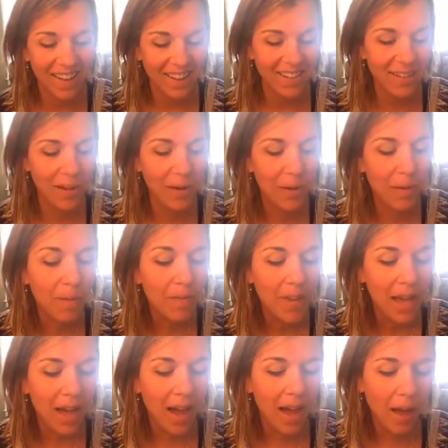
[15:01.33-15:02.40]
So
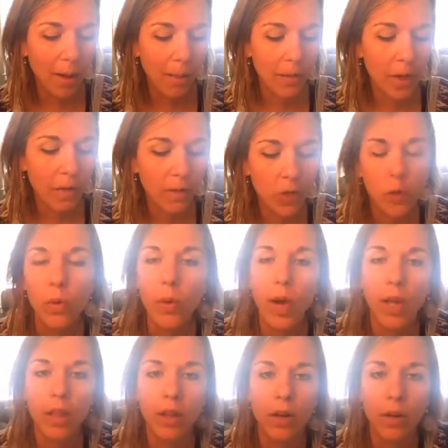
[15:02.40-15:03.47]
a few
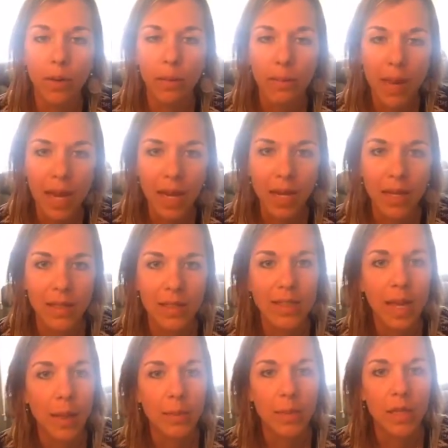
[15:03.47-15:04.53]
other main
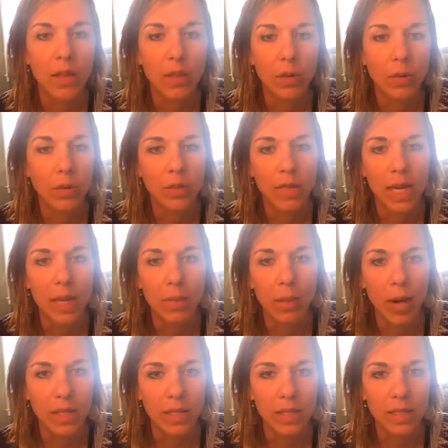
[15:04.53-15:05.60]
steps in the goal setting
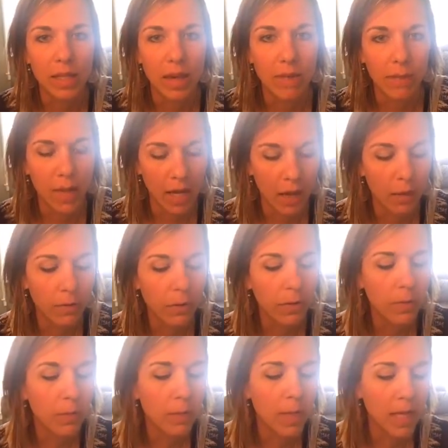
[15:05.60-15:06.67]
process that have been helpful
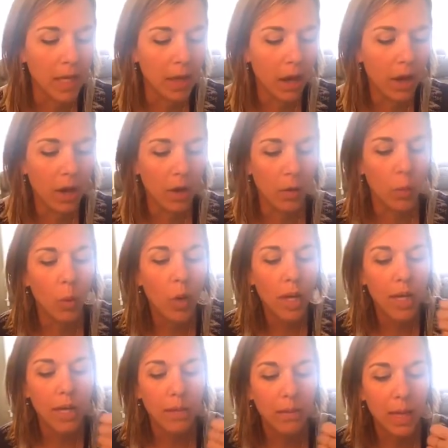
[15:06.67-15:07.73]
for me are,
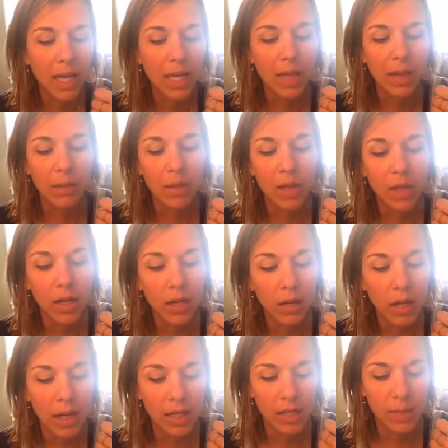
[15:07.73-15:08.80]
one, making them clear
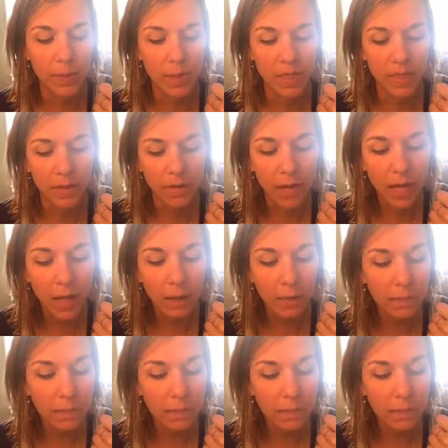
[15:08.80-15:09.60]
and specific.